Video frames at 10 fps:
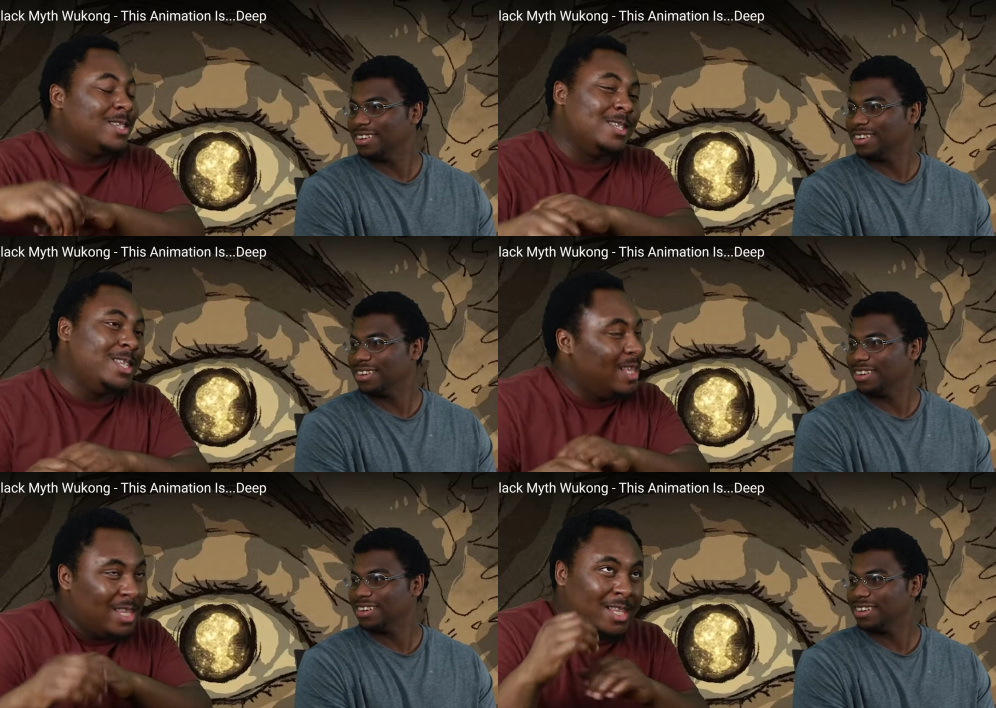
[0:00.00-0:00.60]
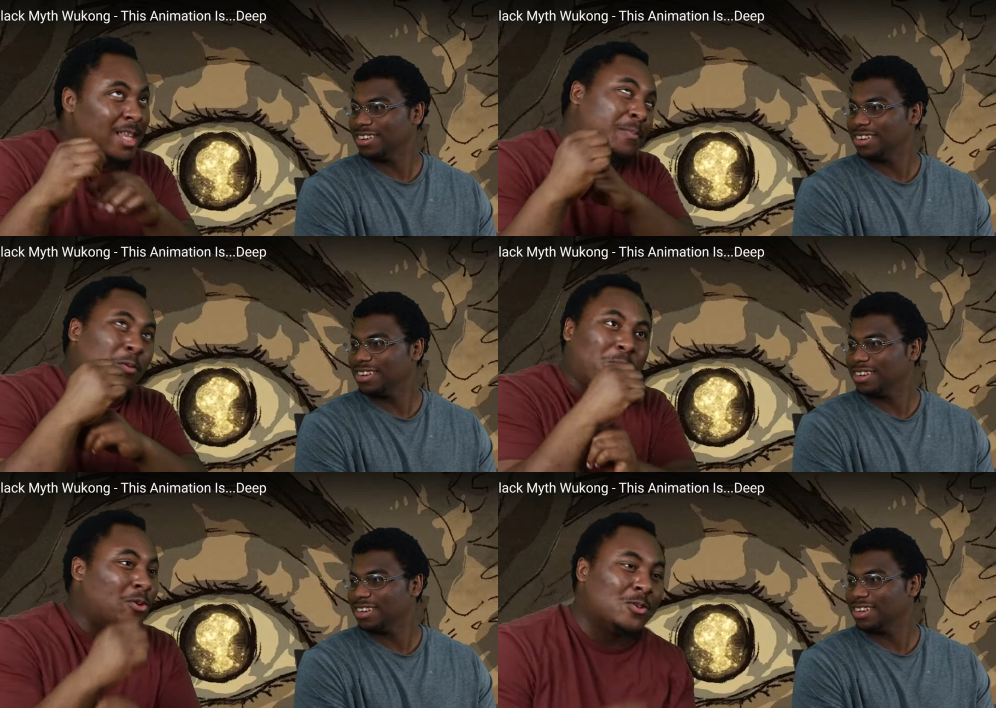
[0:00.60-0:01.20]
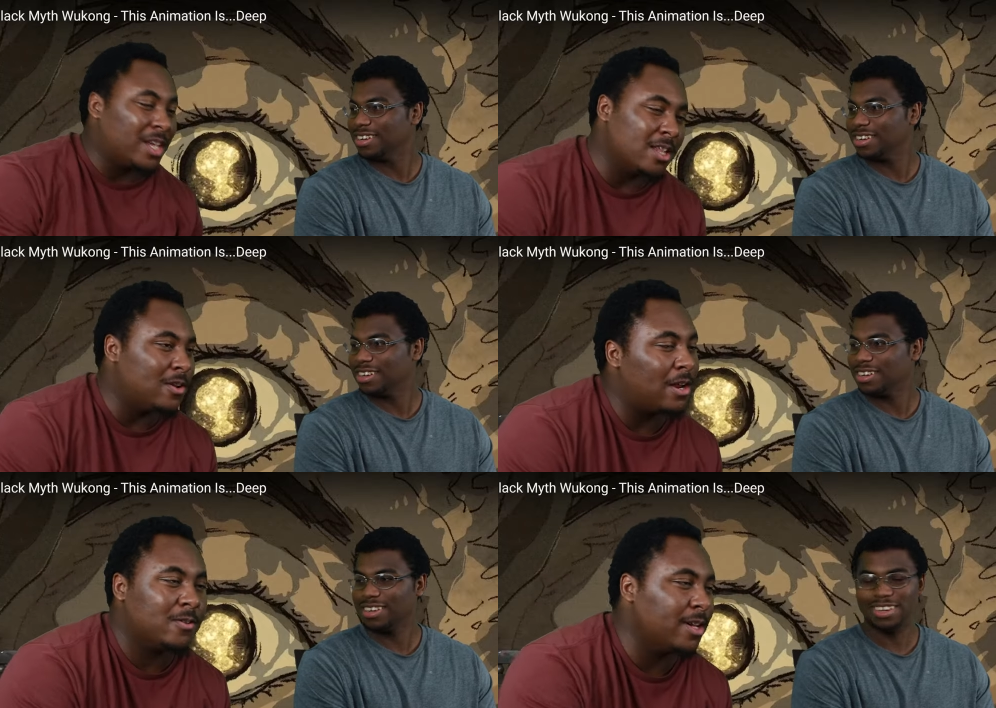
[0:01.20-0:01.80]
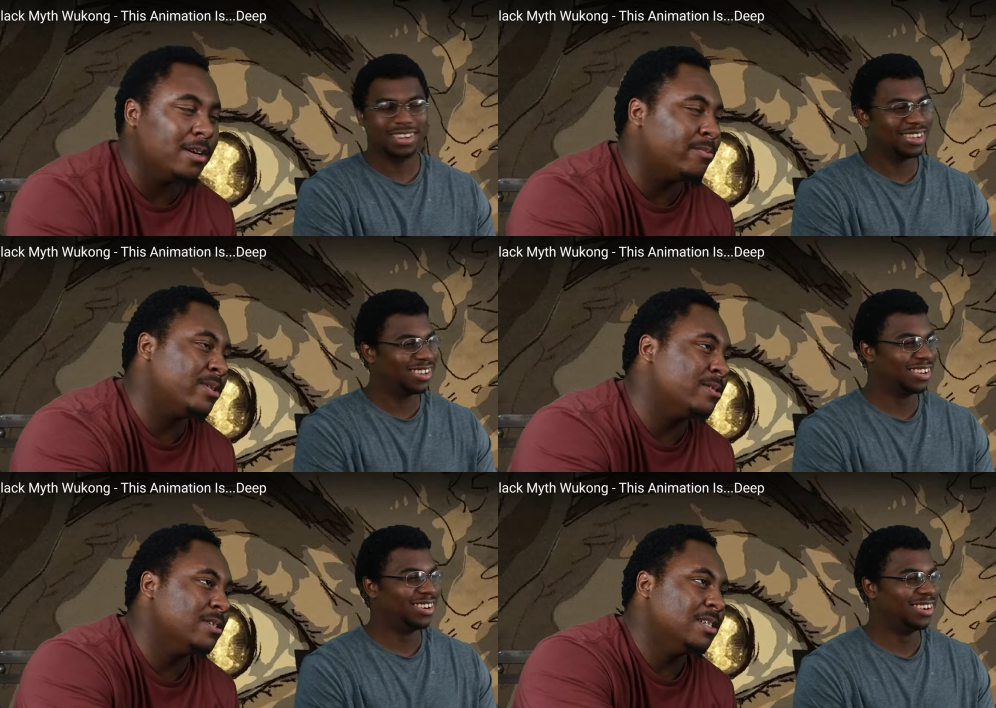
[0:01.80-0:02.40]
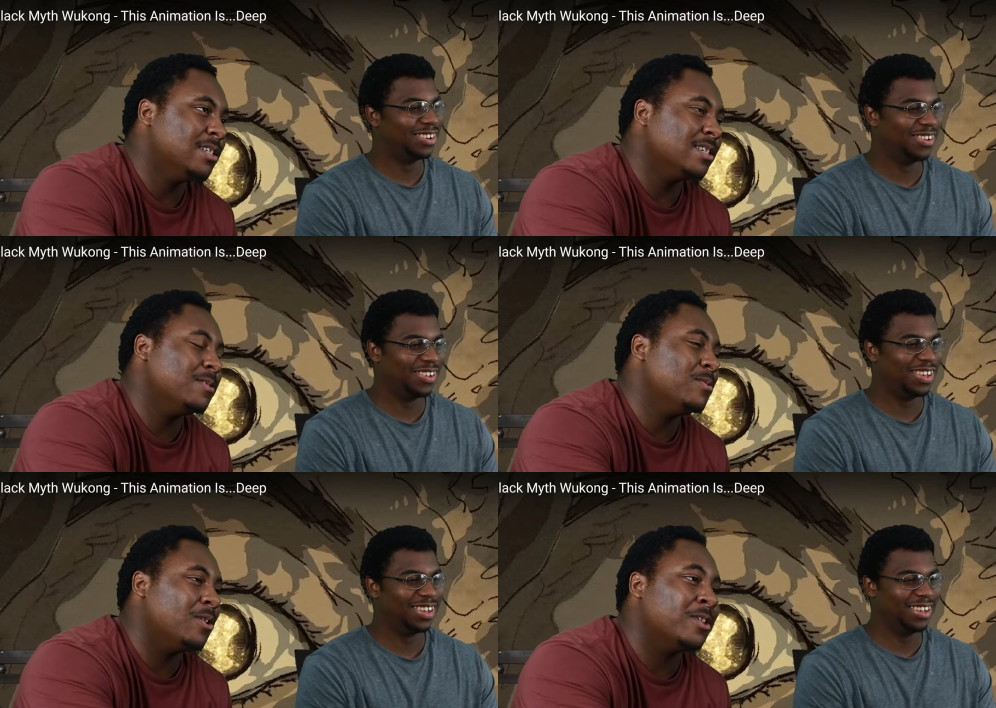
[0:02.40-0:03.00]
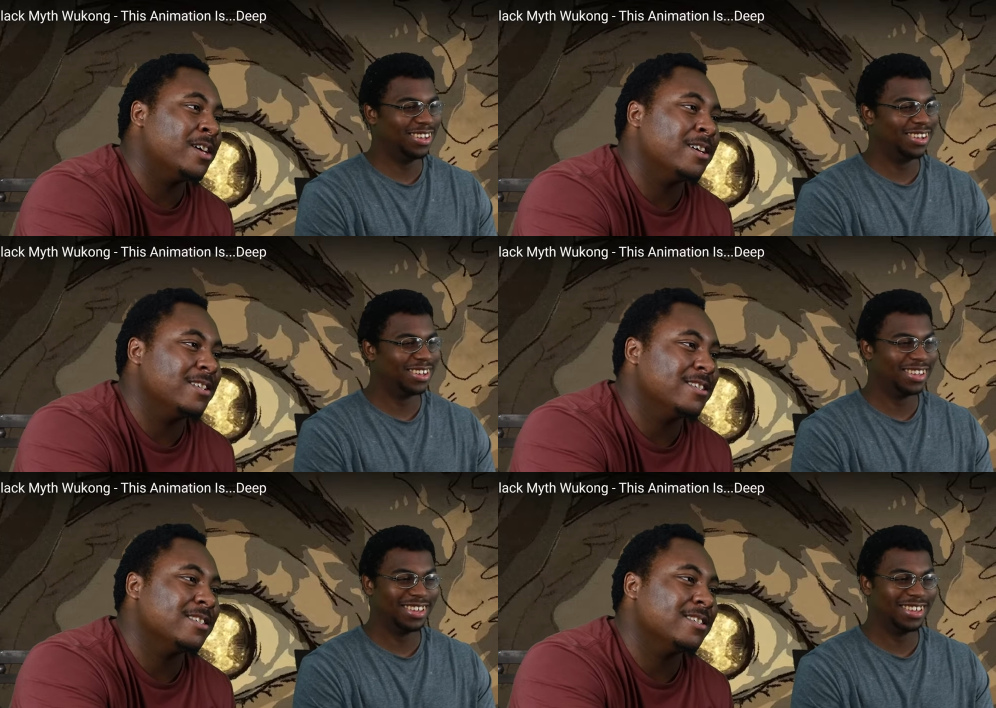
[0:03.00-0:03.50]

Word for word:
Speaker 1: nipple pearls. Like, no, I don't care, bro. Give me all that.